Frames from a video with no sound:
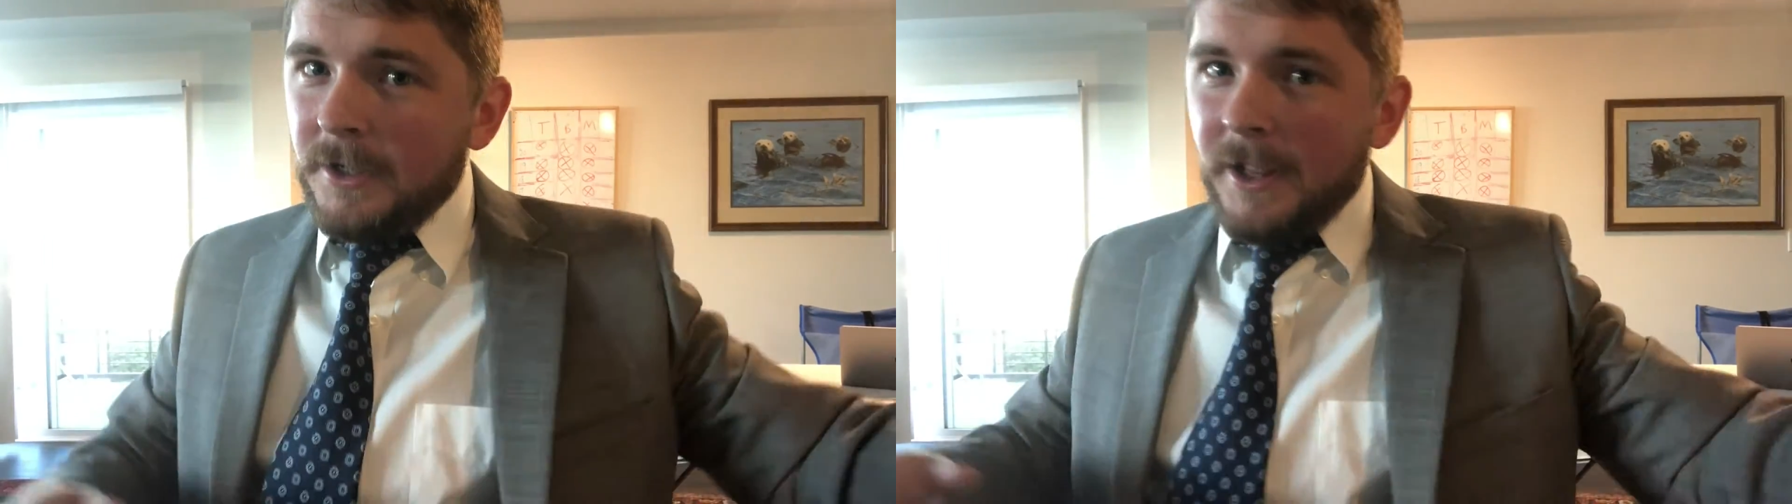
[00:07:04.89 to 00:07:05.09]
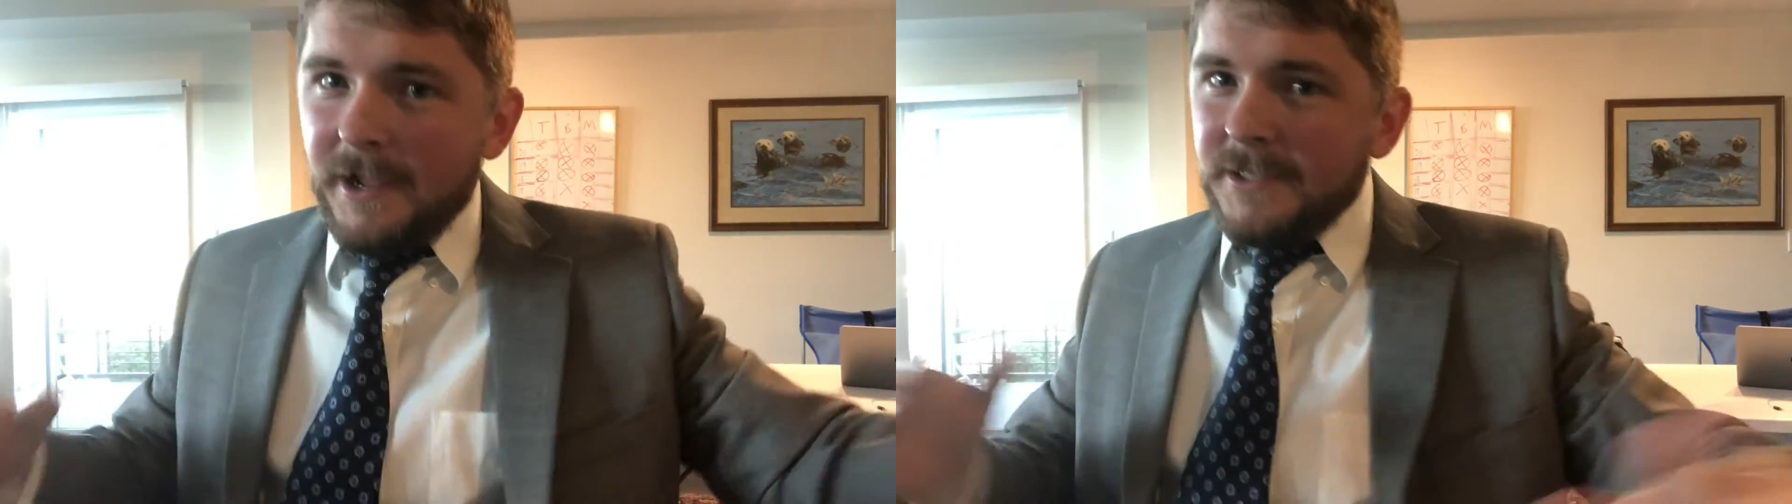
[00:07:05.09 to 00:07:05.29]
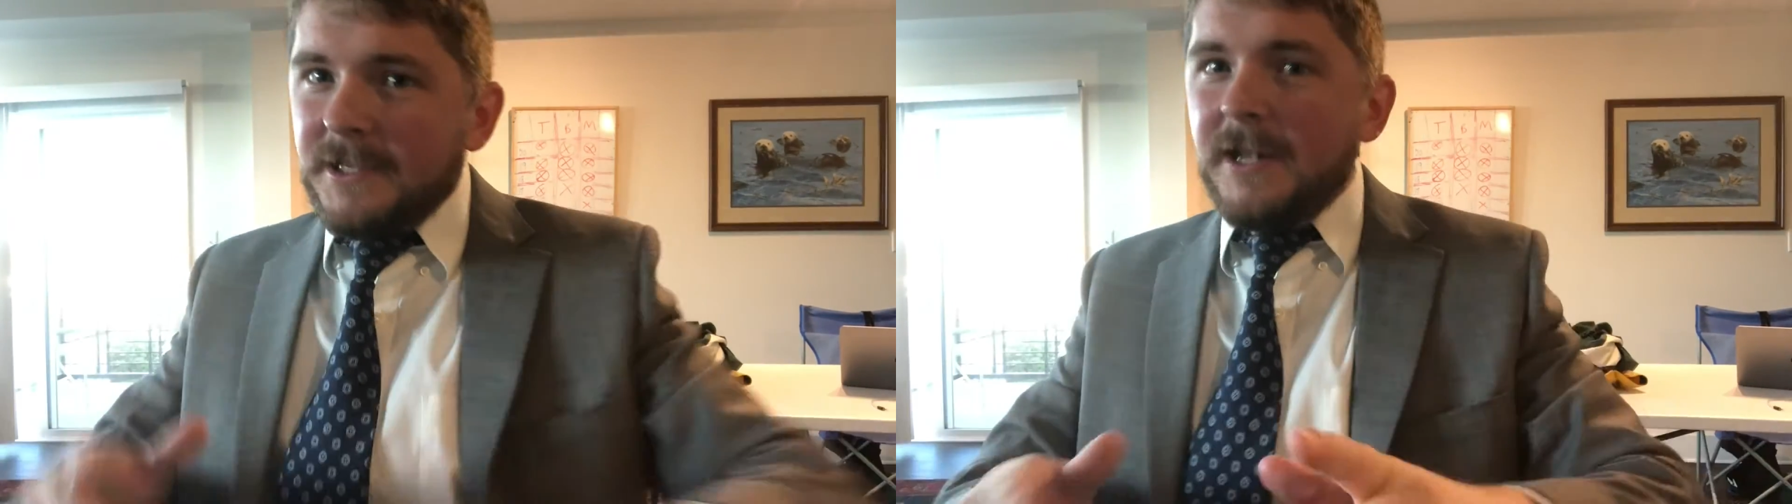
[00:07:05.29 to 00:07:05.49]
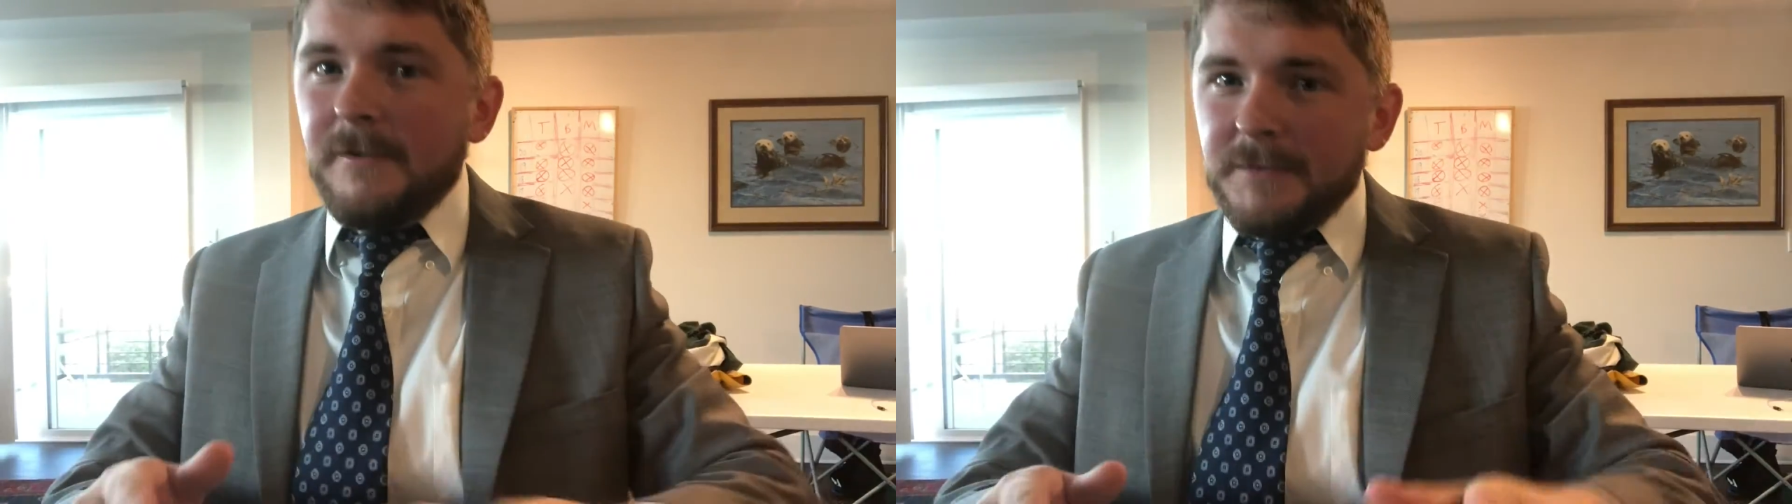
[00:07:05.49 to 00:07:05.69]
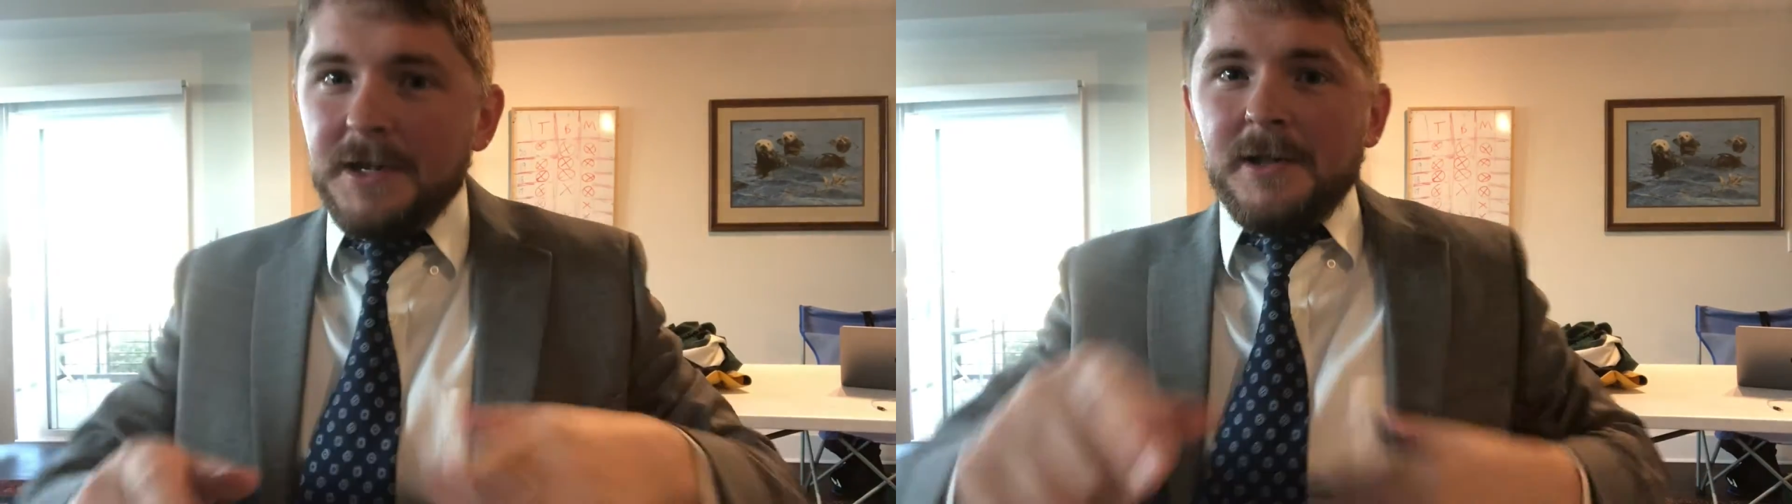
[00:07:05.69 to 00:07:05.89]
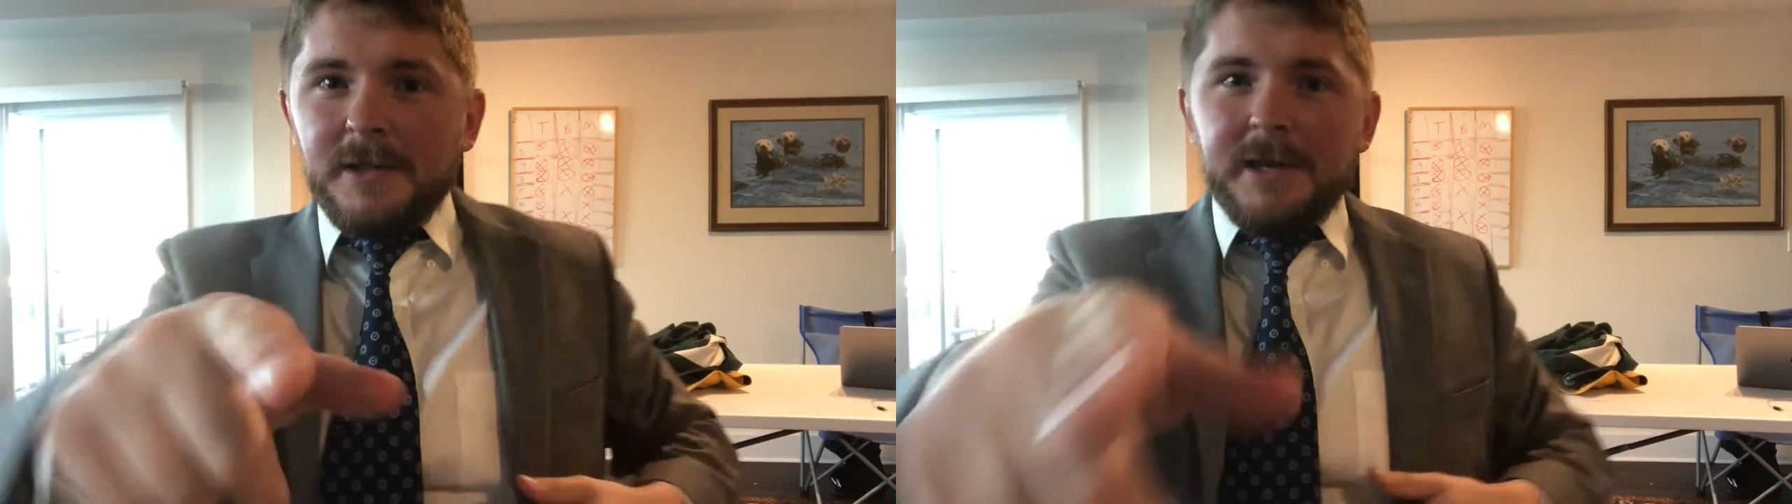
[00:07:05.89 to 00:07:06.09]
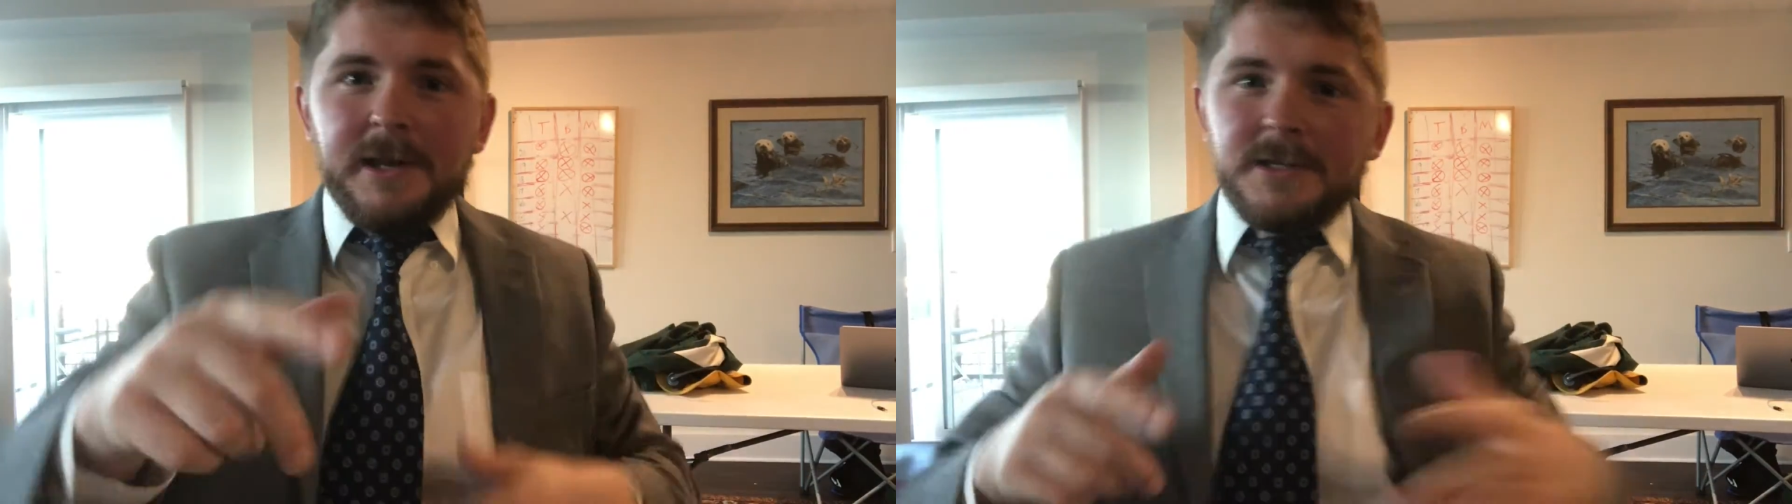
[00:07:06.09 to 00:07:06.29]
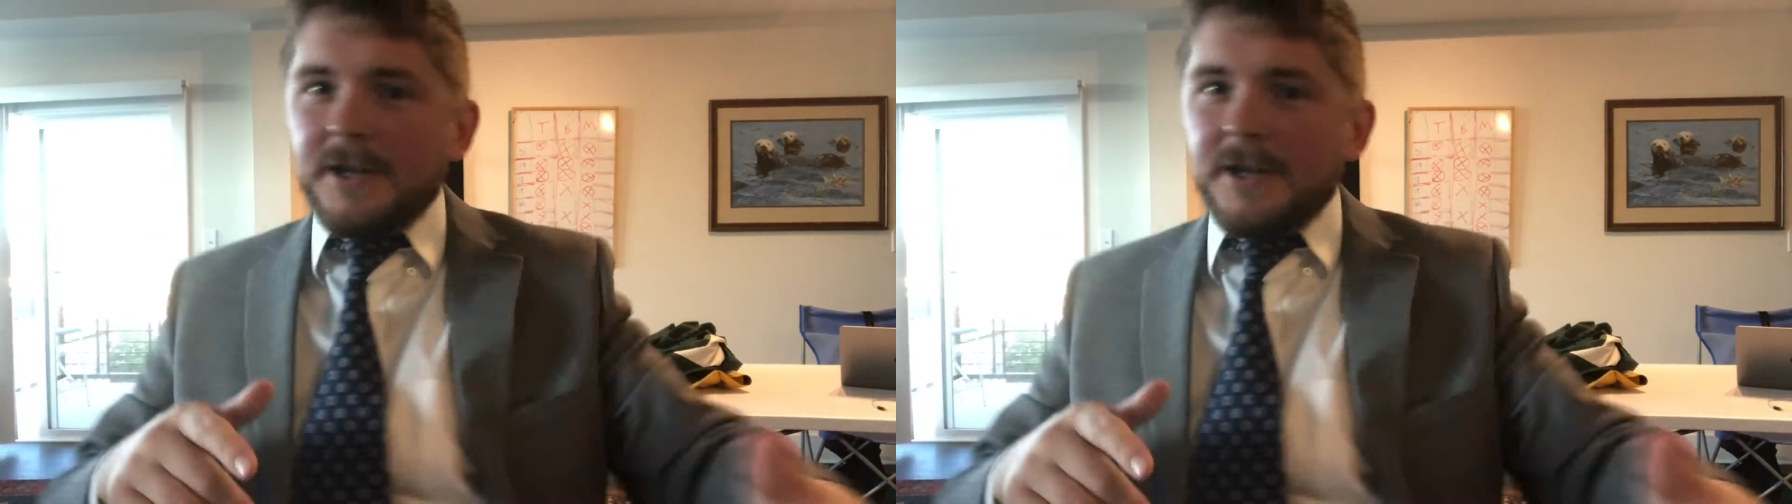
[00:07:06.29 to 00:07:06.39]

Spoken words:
It seems like it's